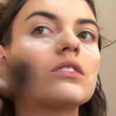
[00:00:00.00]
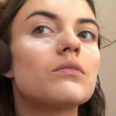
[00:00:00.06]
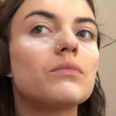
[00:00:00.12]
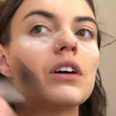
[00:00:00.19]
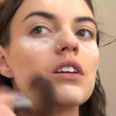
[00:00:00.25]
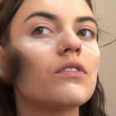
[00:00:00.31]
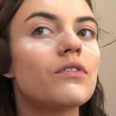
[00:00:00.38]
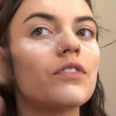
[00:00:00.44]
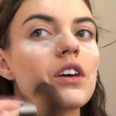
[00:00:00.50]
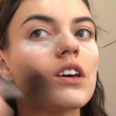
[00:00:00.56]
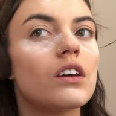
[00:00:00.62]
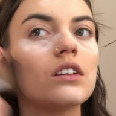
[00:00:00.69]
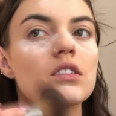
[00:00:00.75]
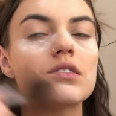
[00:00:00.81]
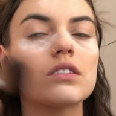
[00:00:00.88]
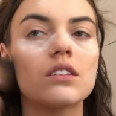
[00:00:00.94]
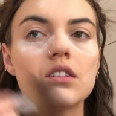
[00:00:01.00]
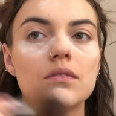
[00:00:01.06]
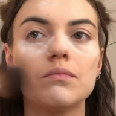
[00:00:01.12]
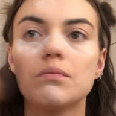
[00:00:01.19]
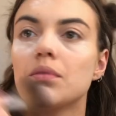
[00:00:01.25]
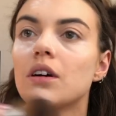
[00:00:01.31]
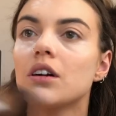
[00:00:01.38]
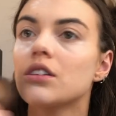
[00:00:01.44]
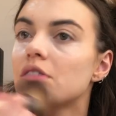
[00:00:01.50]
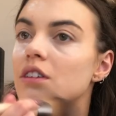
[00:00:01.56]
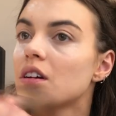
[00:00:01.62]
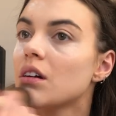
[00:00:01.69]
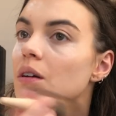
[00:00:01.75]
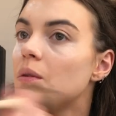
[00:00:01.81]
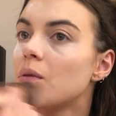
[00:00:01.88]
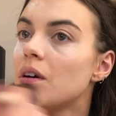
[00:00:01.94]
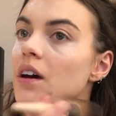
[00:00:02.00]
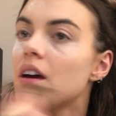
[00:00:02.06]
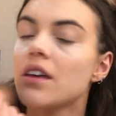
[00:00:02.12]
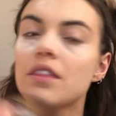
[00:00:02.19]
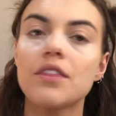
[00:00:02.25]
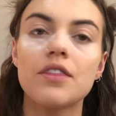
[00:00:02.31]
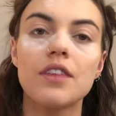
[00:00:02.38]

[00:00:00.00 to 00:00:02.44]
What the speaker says: of my face and brushing away